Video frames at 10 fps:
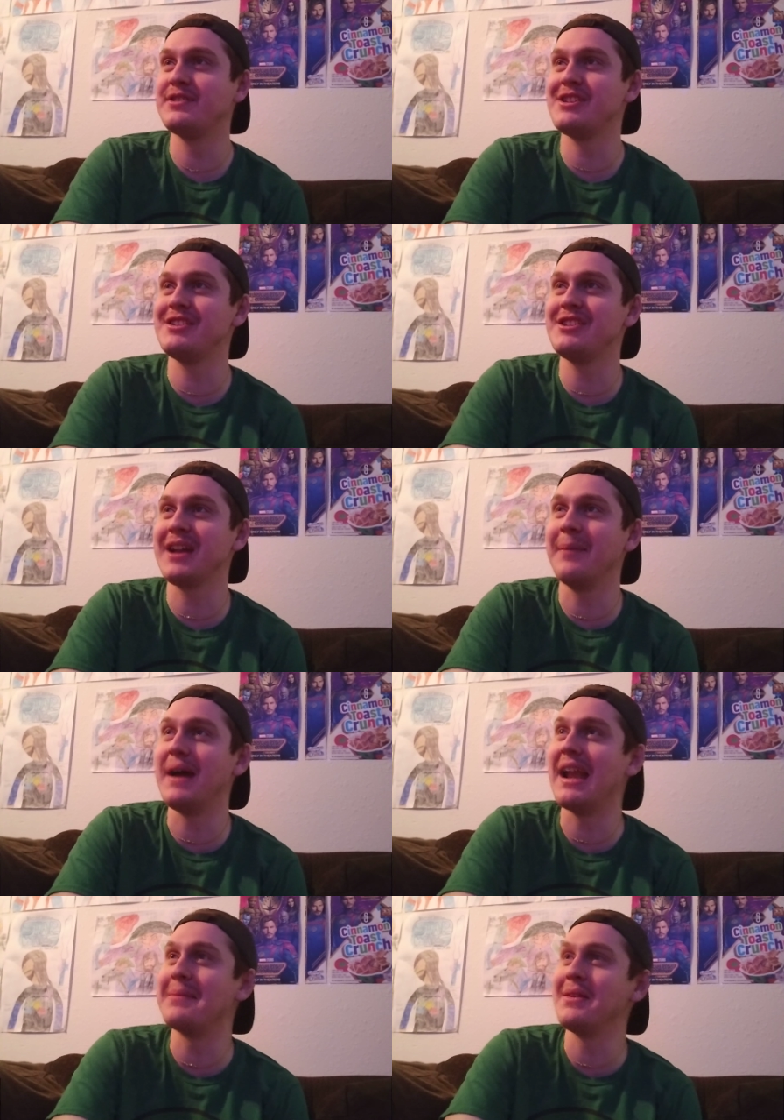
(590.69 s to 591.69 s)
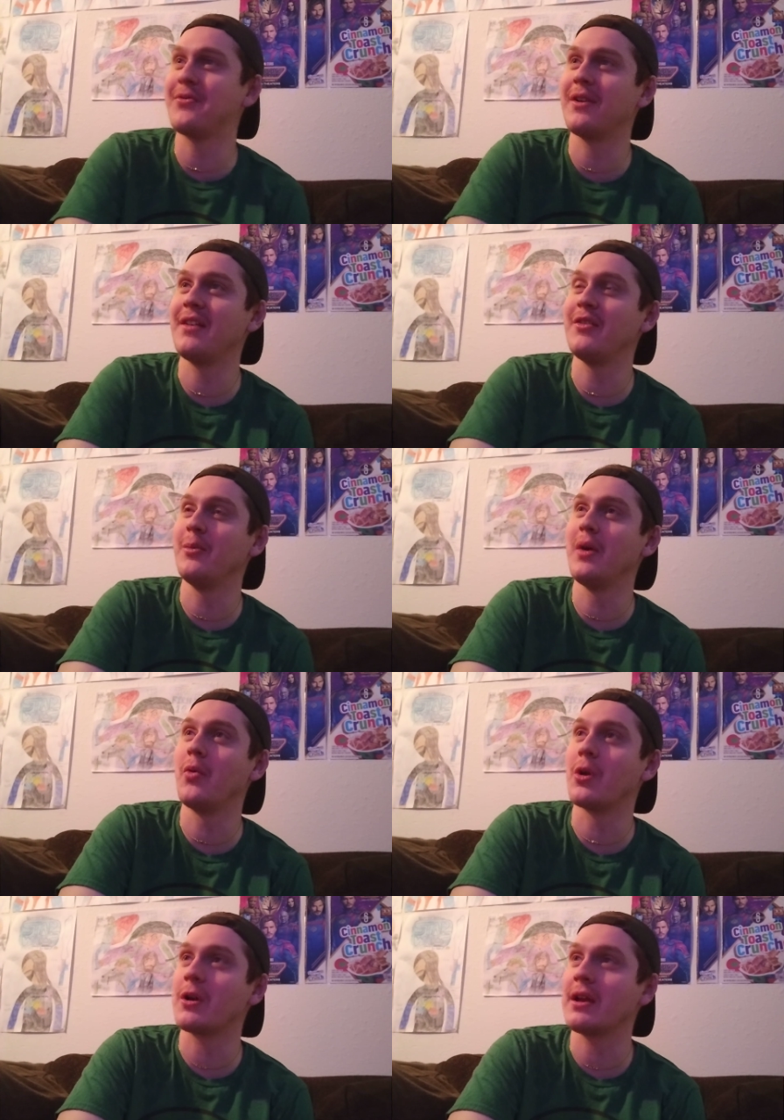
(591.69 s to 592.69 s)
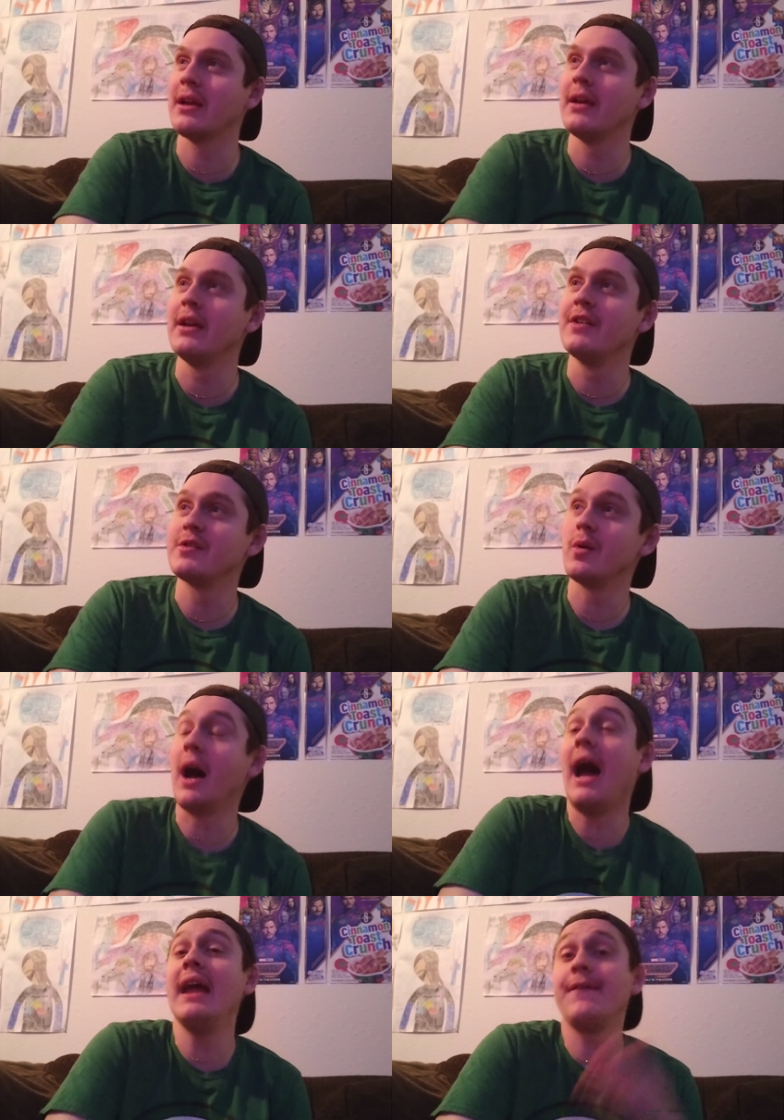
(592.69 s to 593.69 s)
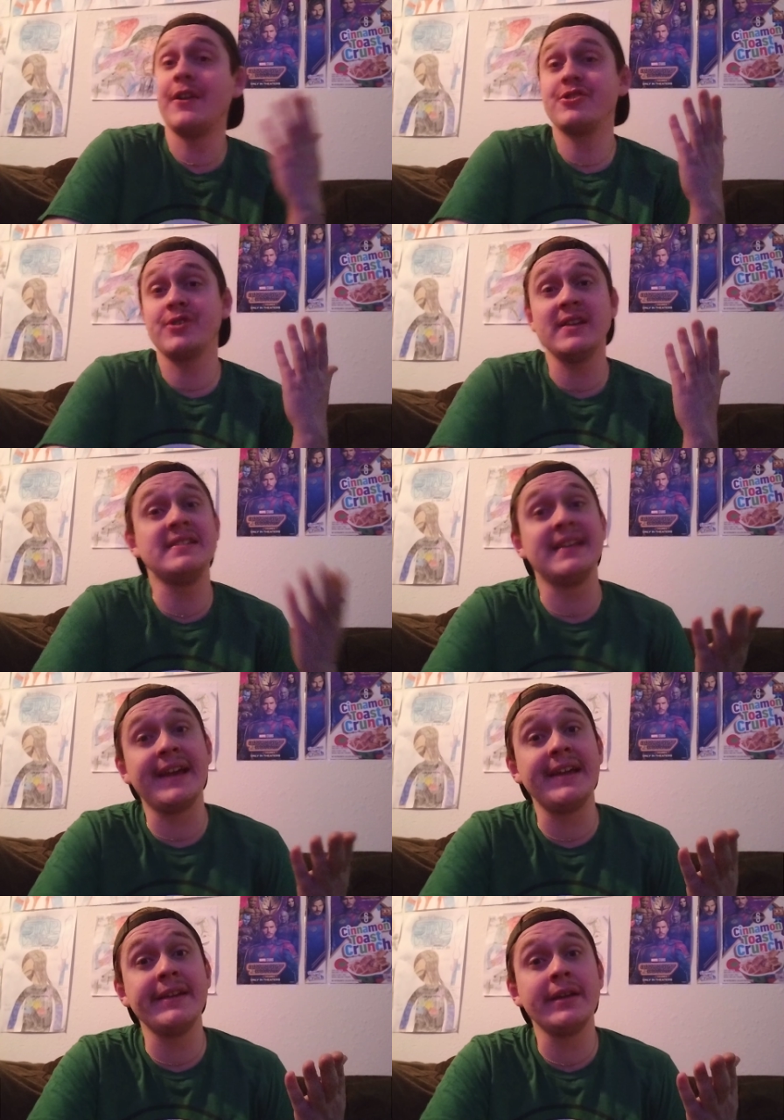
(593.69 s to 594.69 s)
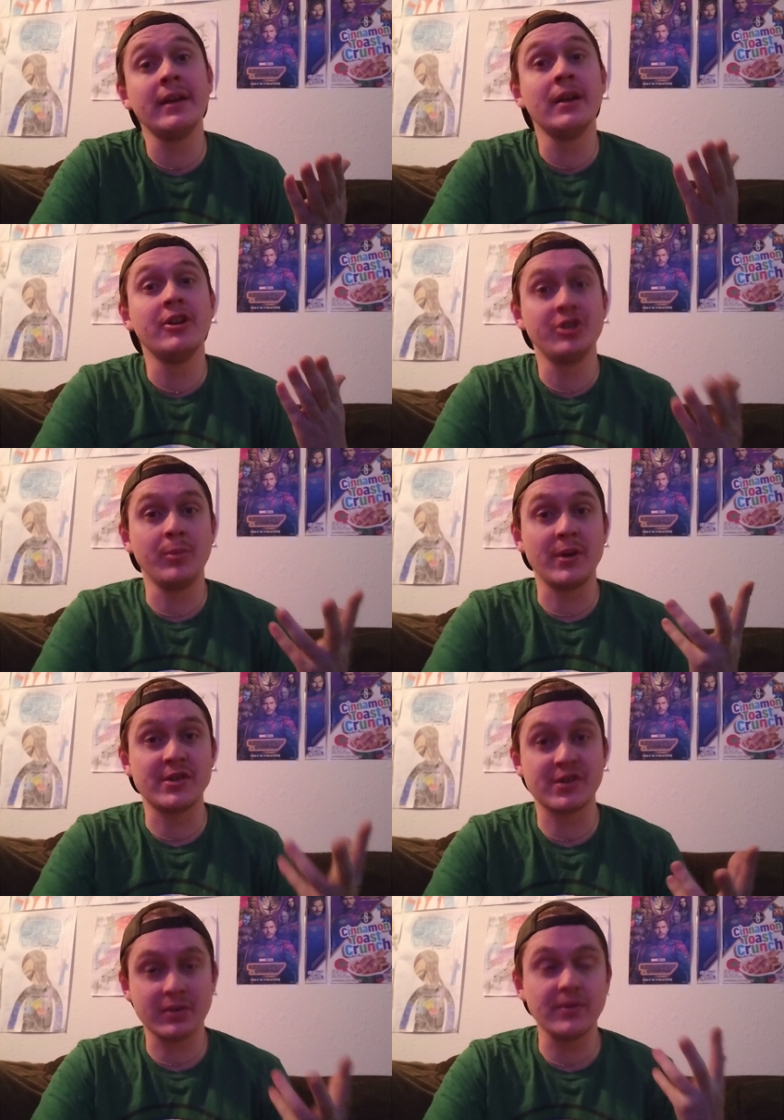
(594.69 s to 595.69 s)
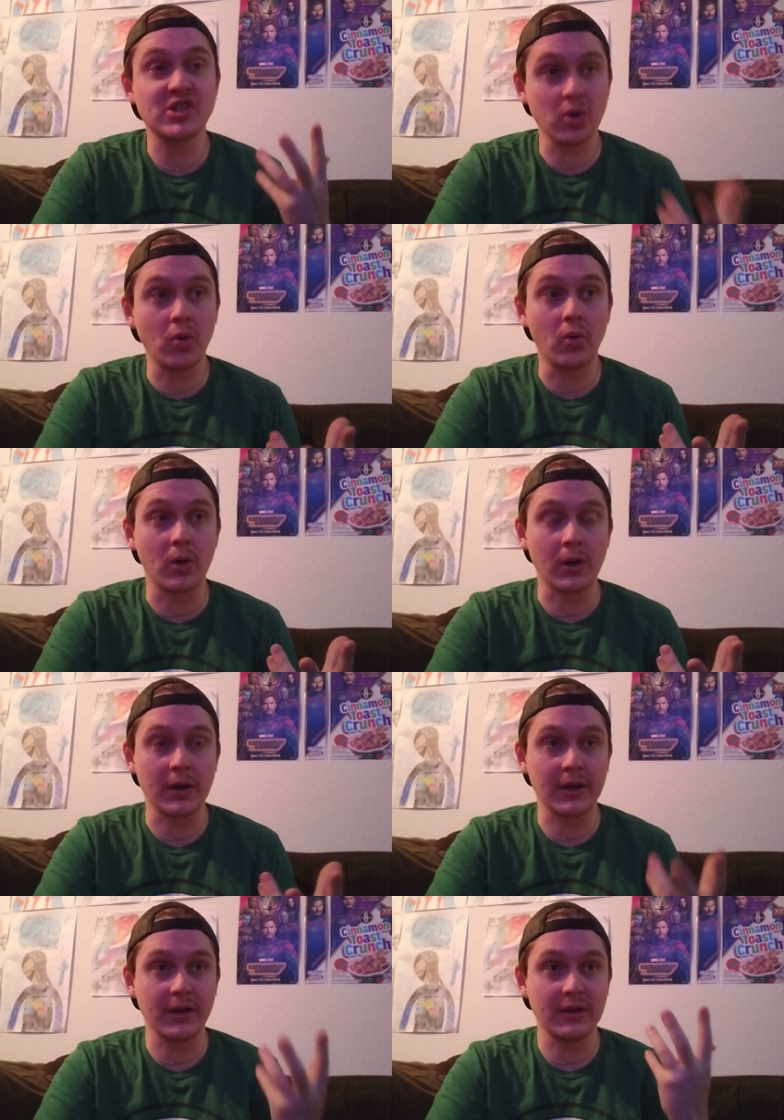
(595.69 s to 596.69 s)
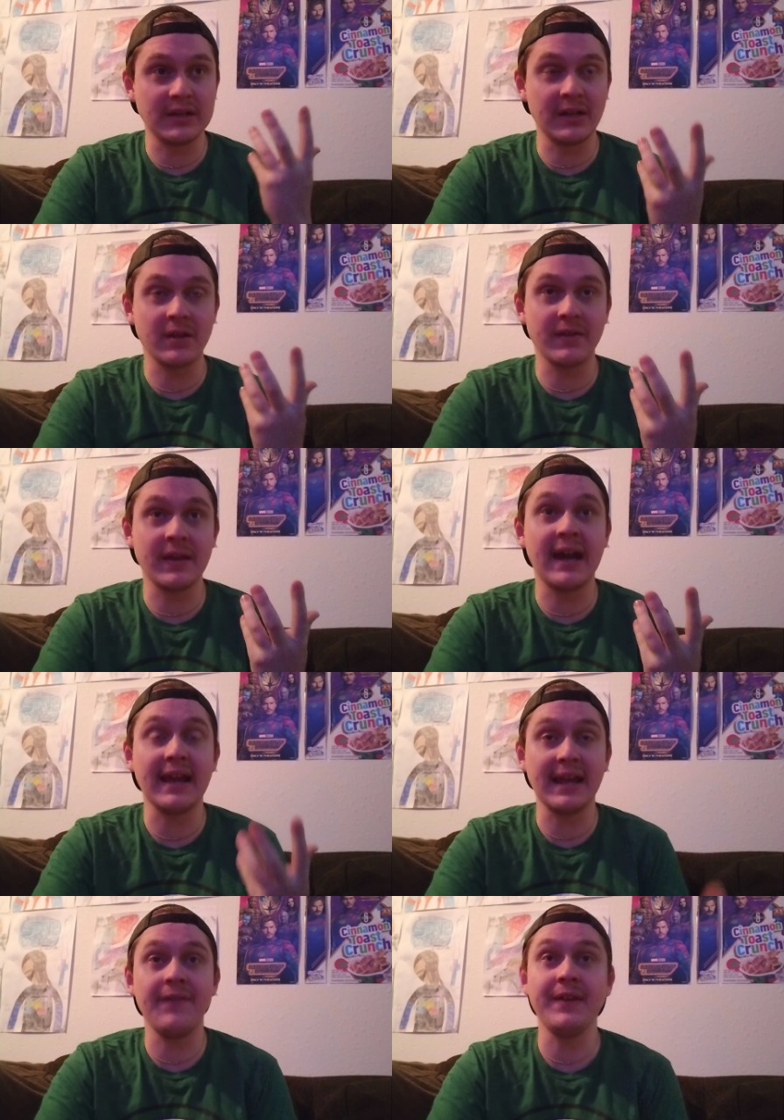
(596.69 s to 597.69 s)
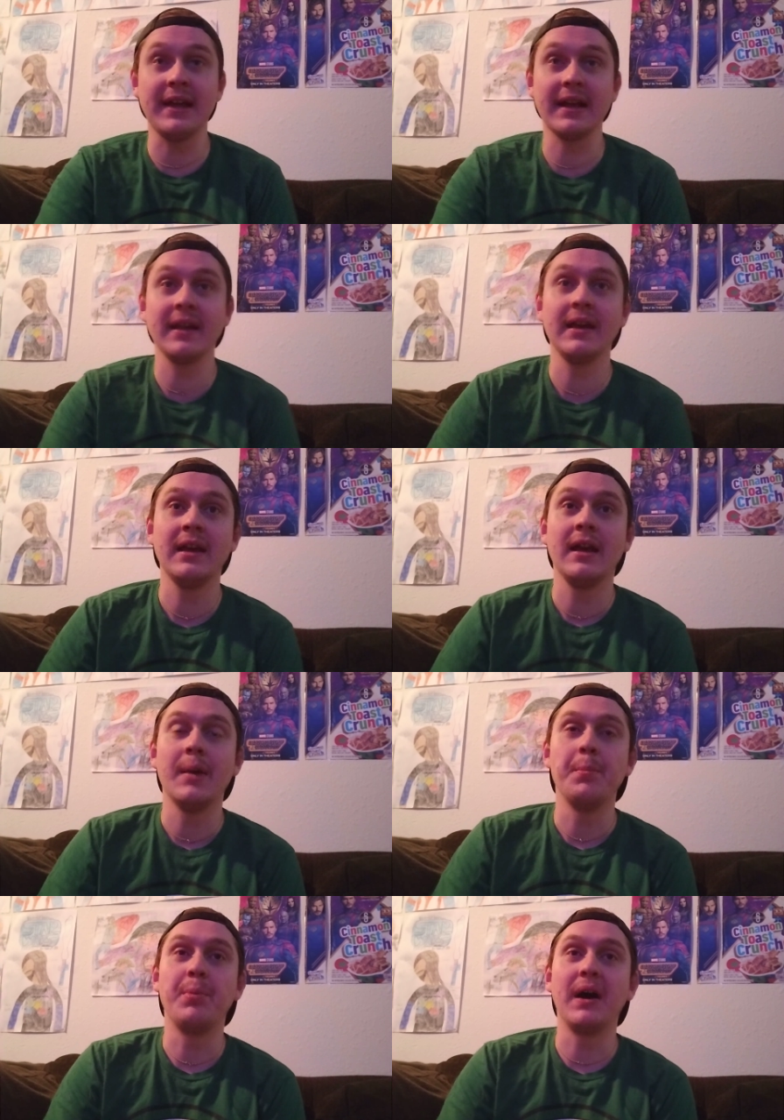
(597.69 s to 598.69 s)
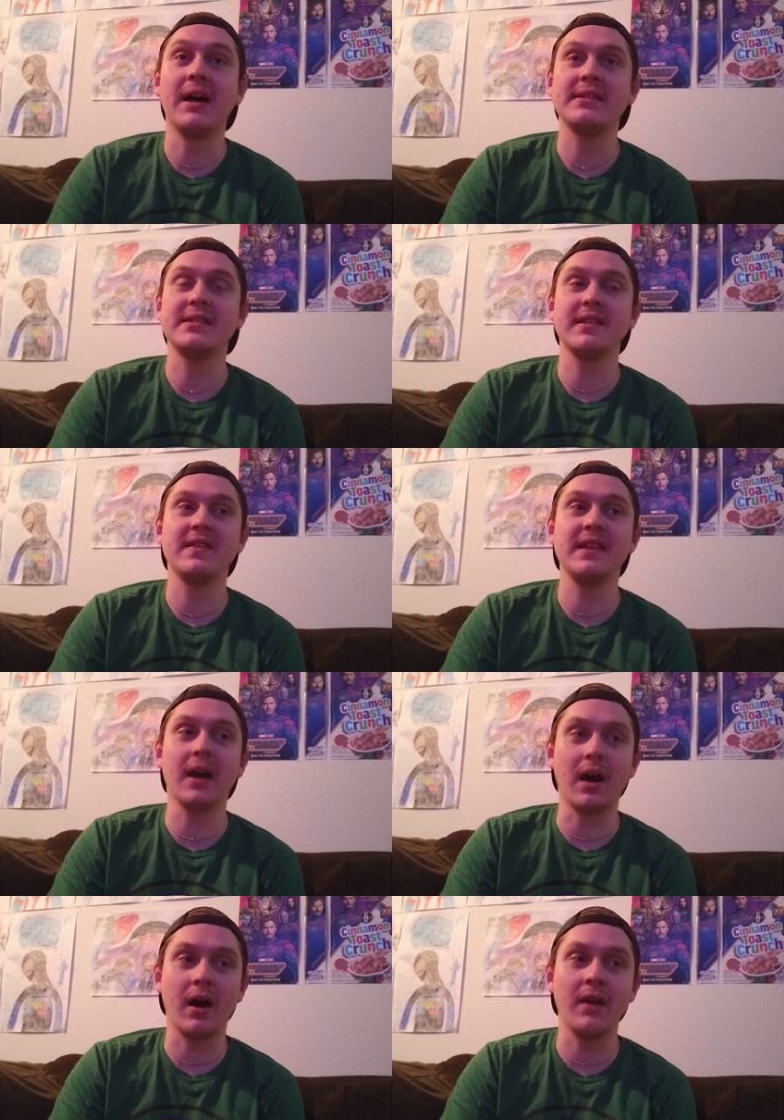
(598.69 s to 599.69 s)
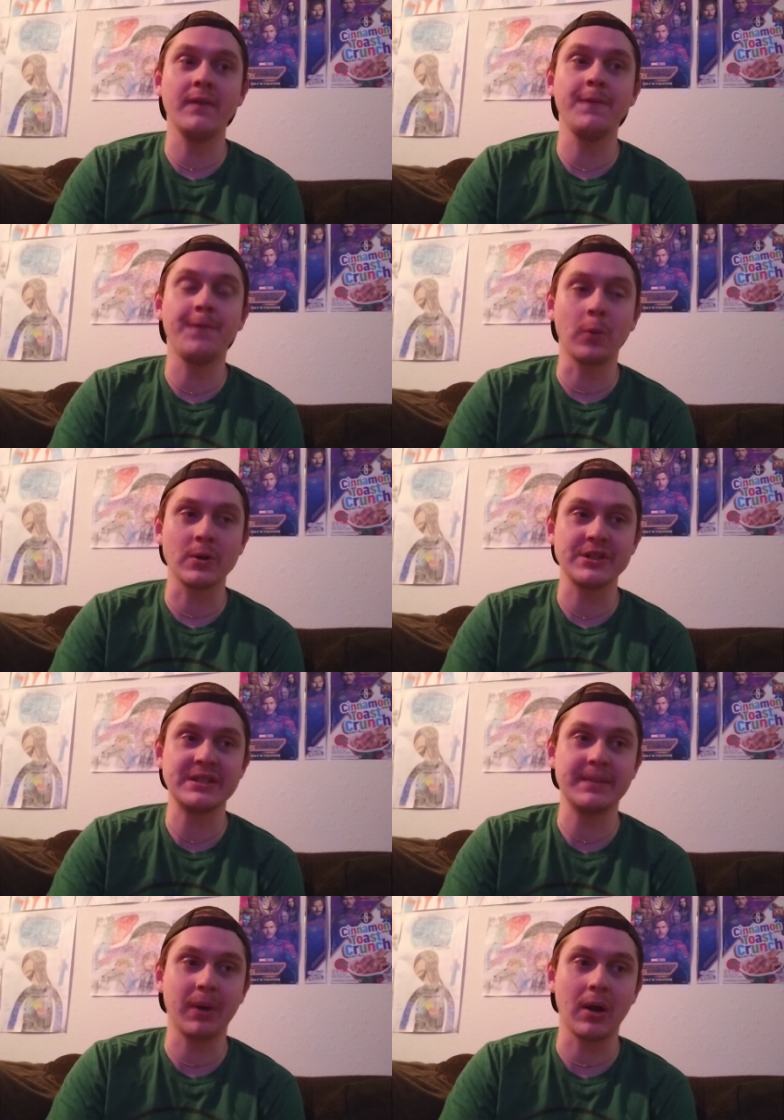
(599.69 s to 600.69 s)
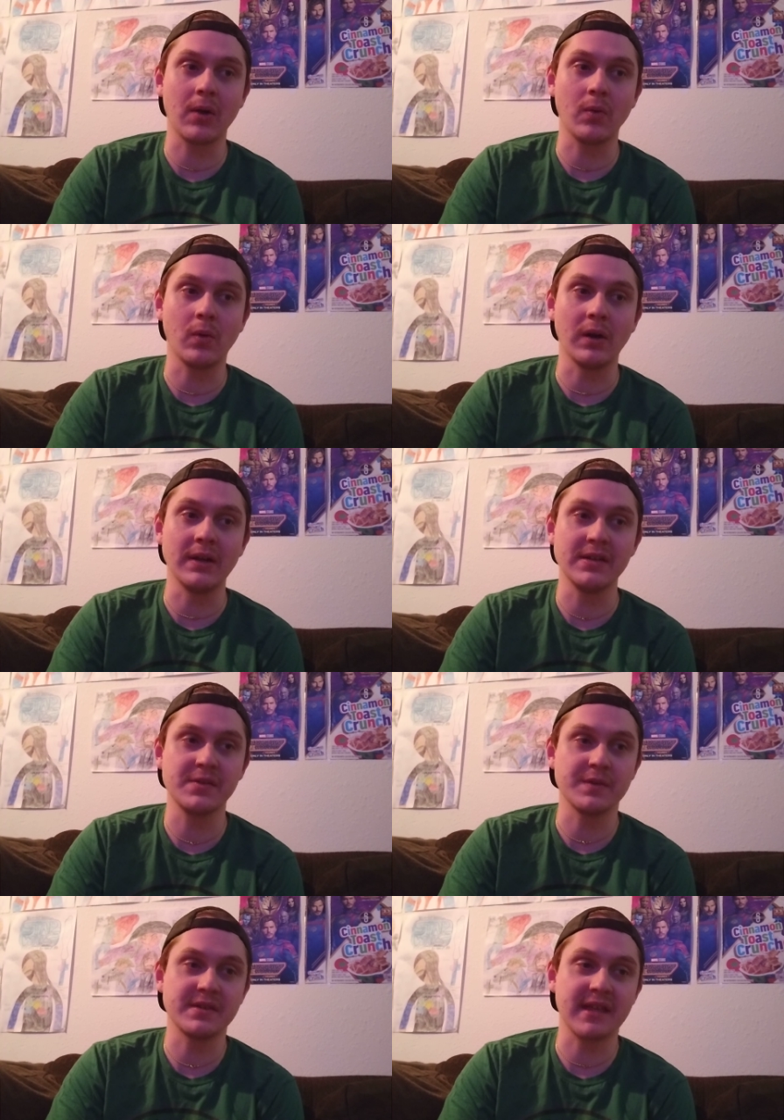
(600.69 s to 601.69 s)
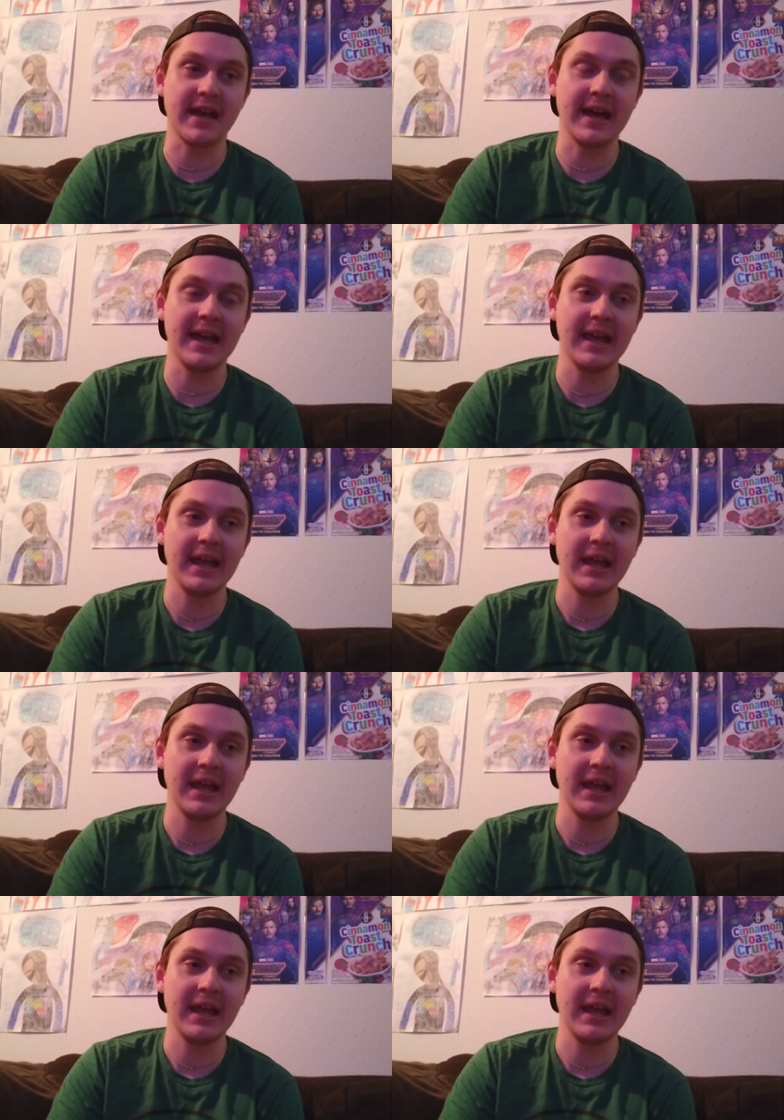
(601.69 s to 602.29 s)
she, she got mad at me for not doing my work. So I eventually did do my schoolwork later that evening, but the unfortunate part was was that